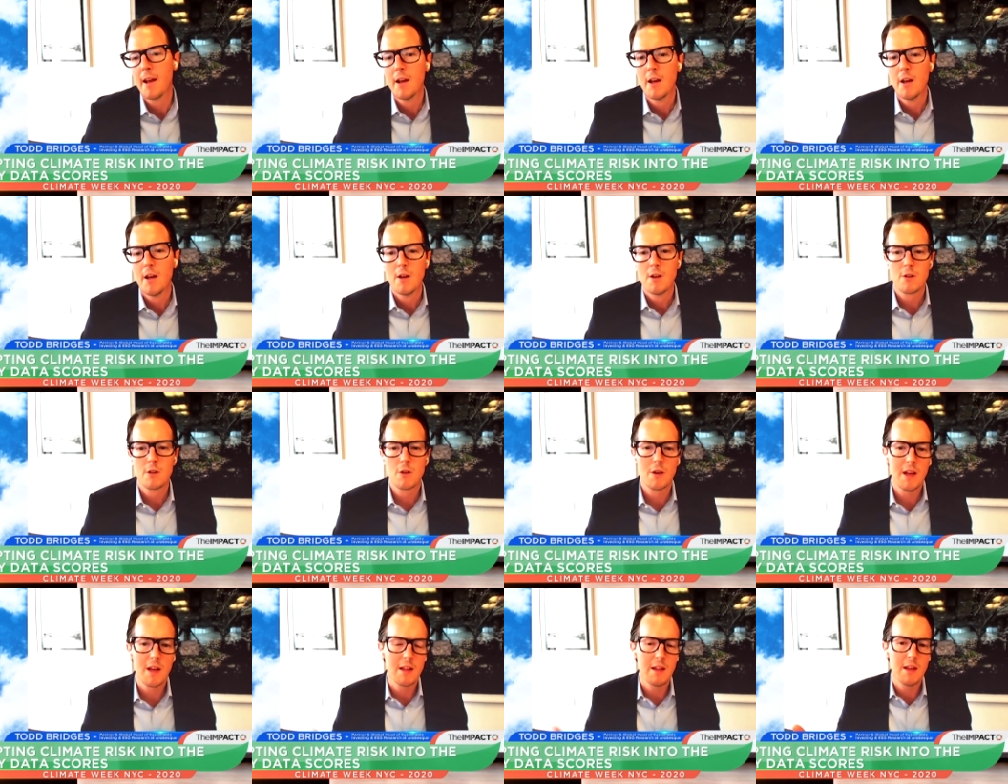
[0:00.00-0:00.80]
So
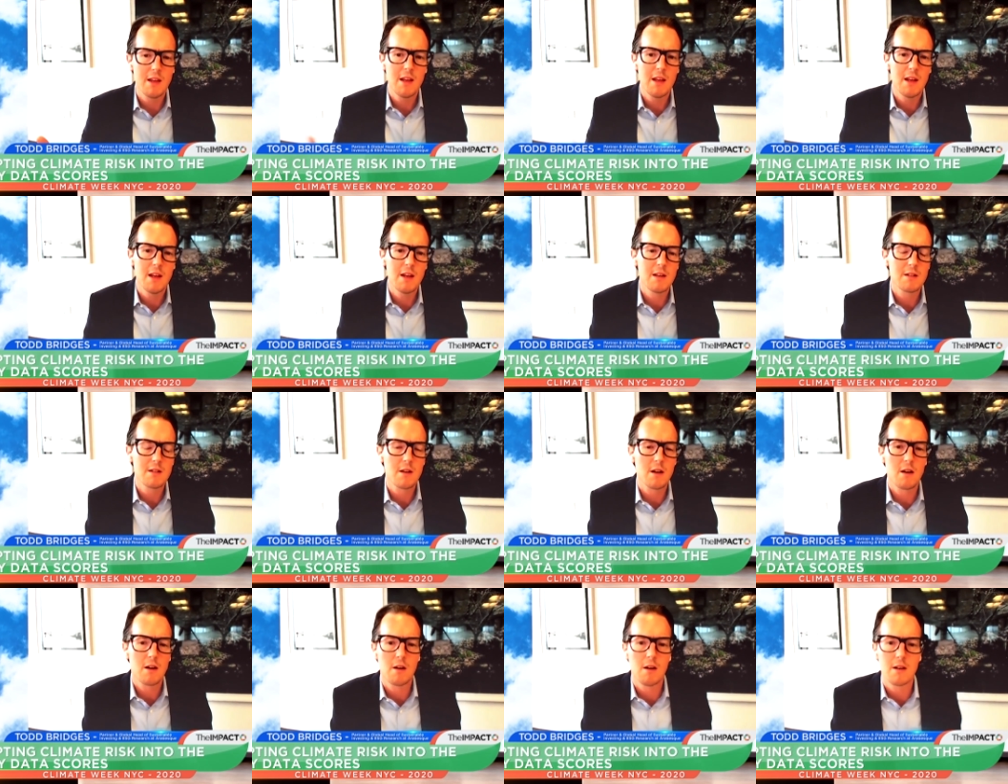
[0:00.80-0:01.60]
again, it's
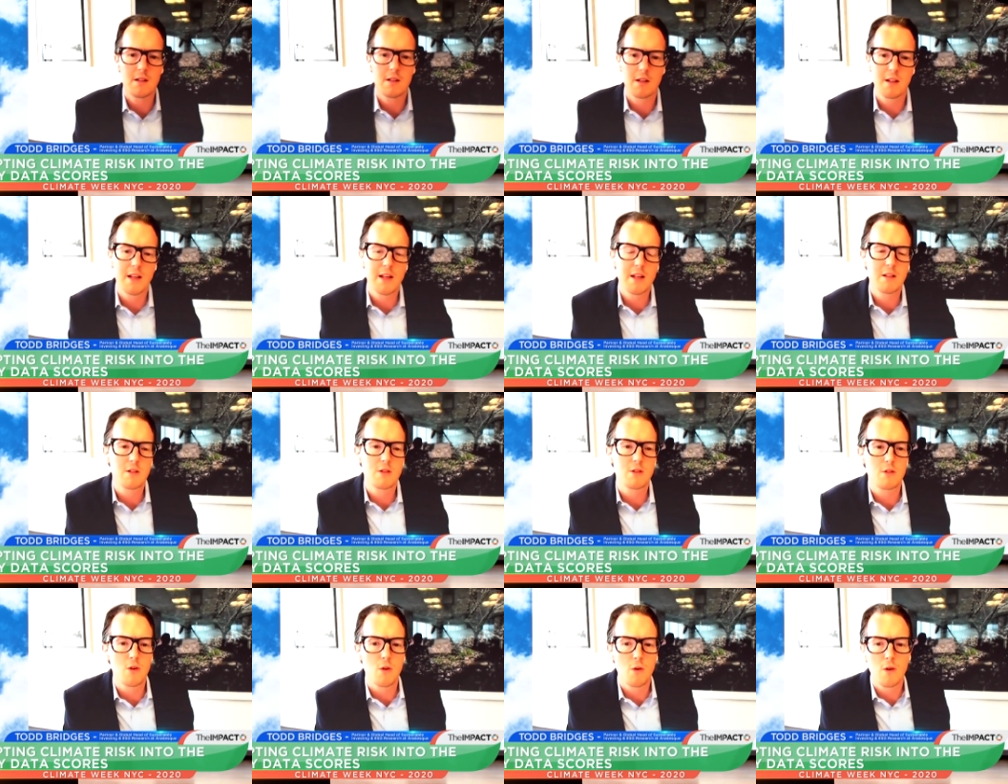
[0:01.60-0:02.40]
a latest
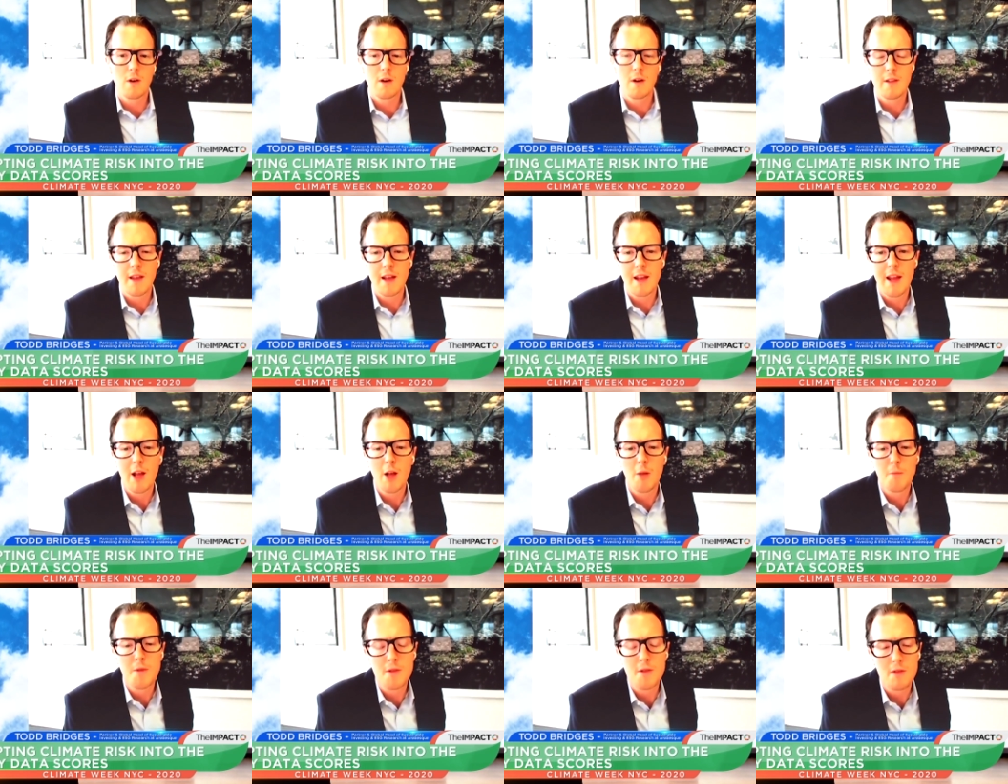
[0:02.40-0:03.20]
score that
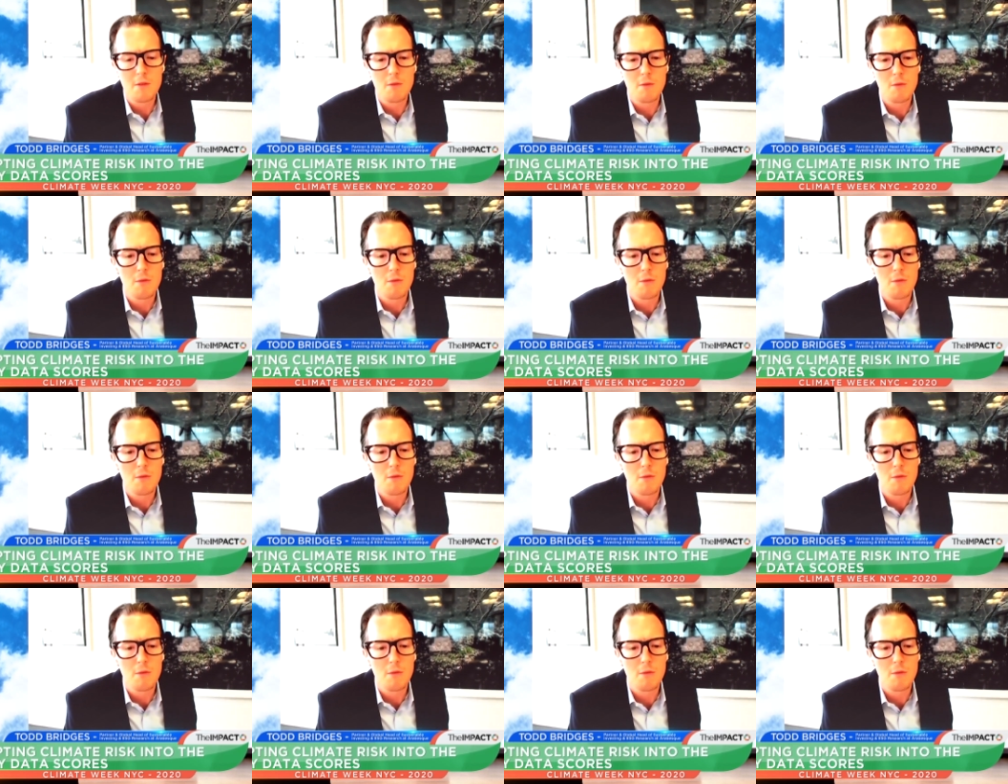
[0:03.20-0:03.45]
helps